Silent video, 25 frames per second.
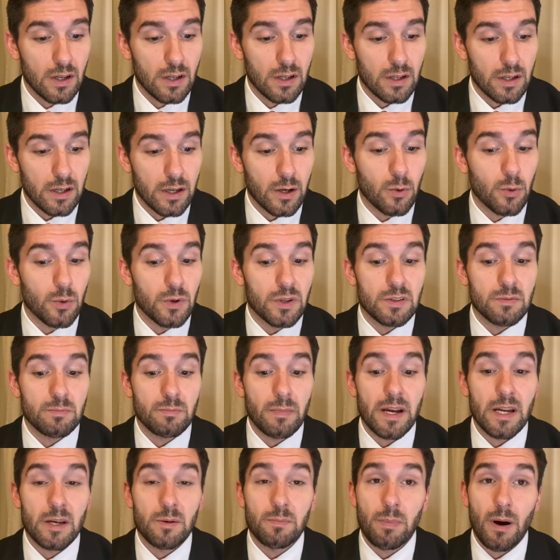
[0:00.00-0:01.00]
It was
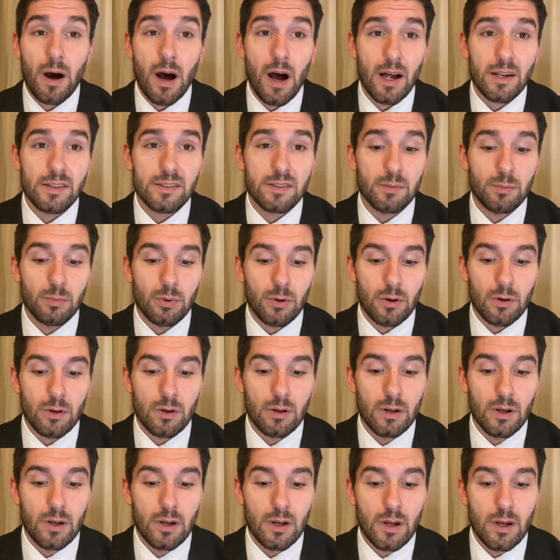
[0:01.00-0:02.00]
made possible
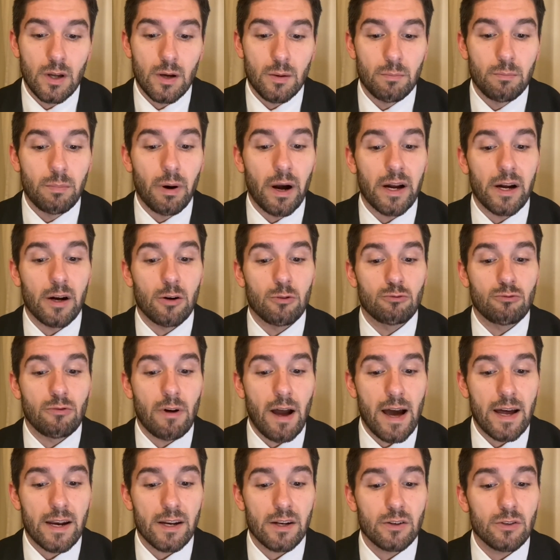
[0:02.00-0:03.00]
by a
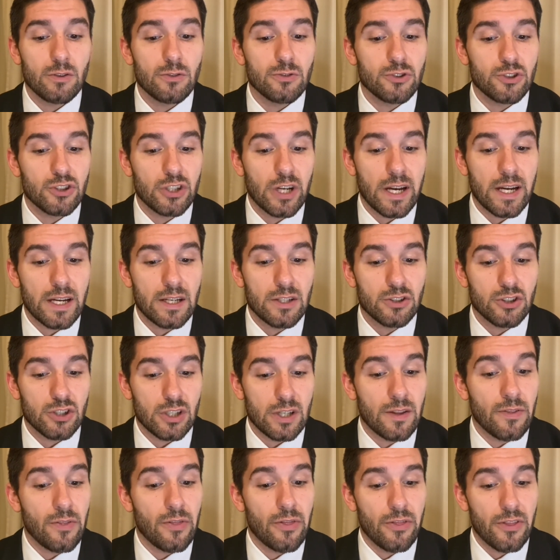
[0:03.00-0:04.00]
radical change
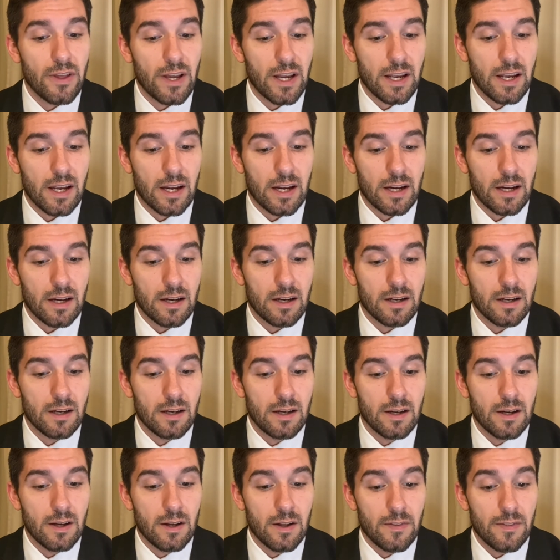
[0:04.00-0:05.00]
in thinking
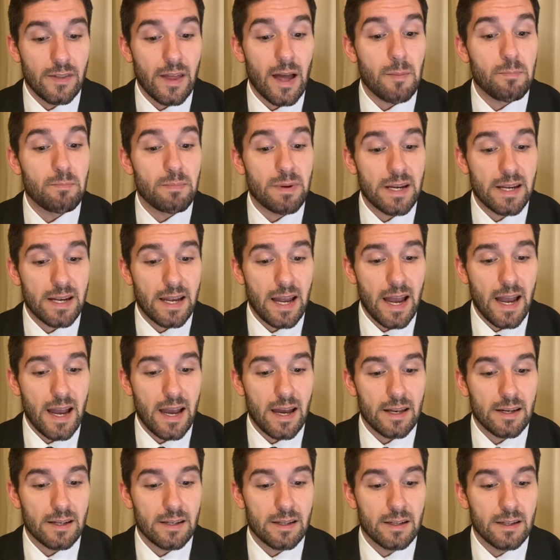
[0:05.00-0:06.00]
that
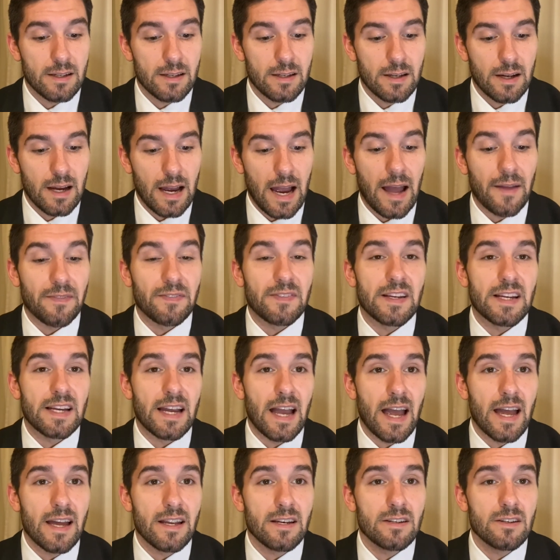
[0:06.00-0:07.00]
began at the
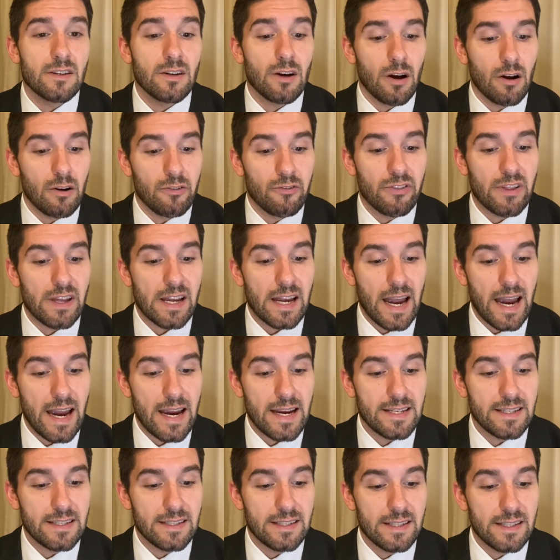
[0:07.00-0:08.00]
end of the
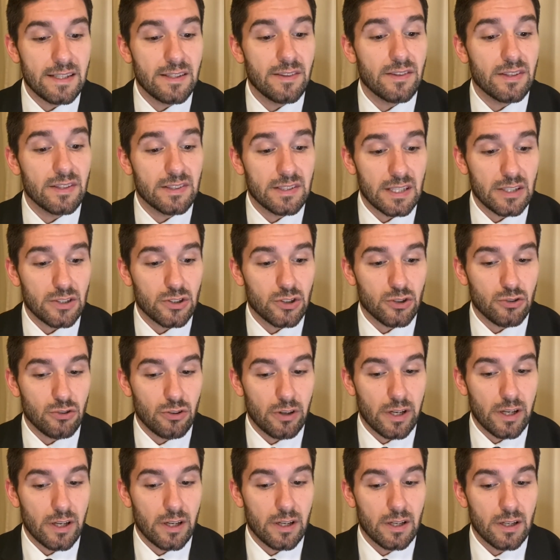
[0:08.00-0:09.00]
18th
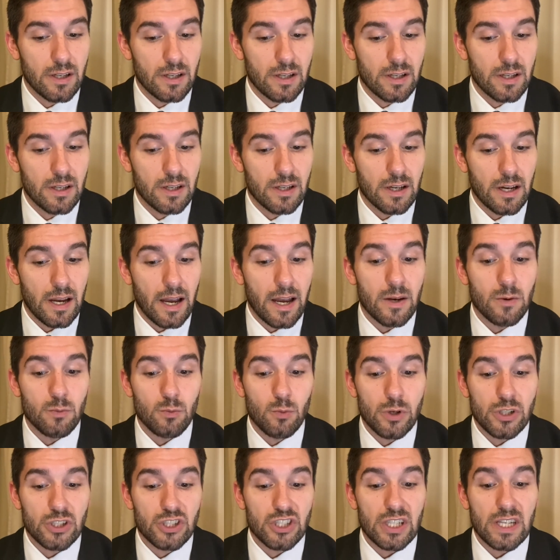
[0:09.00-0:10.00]
century and
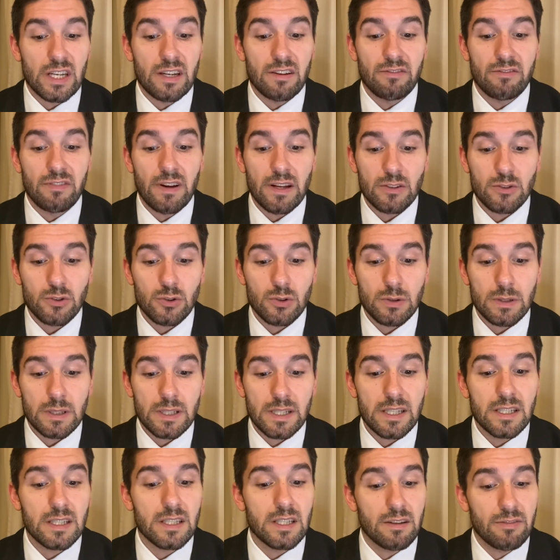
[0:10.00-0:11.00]
which eventually
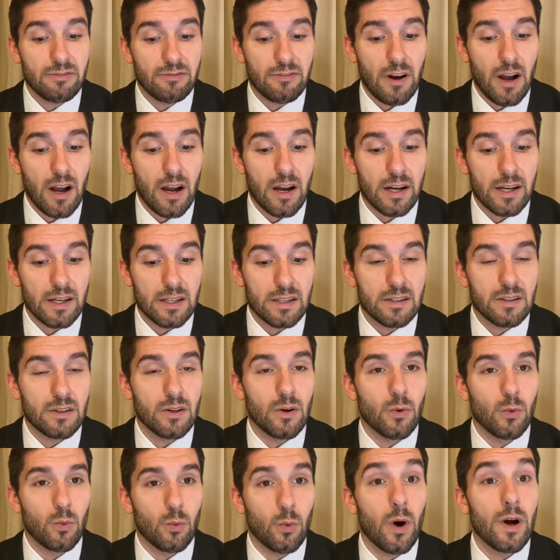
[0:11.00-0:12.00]
defined
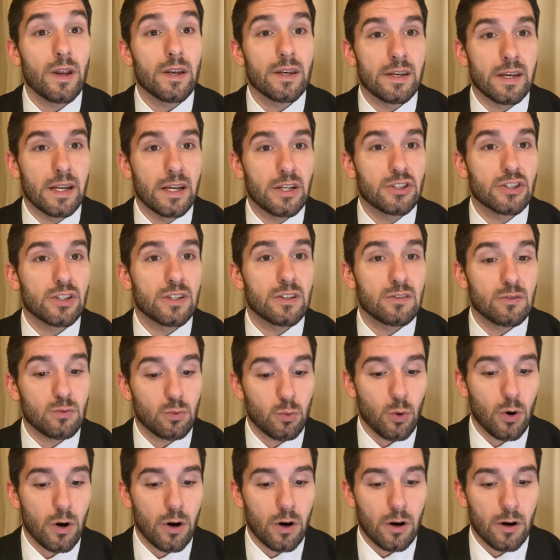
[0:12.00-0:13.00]
what nations
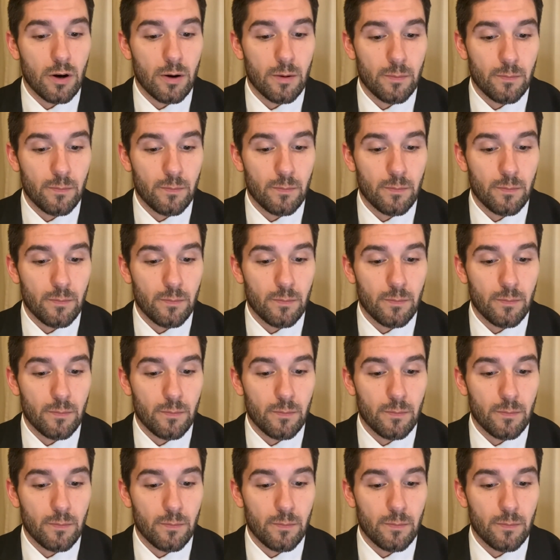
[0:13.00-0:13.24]
were.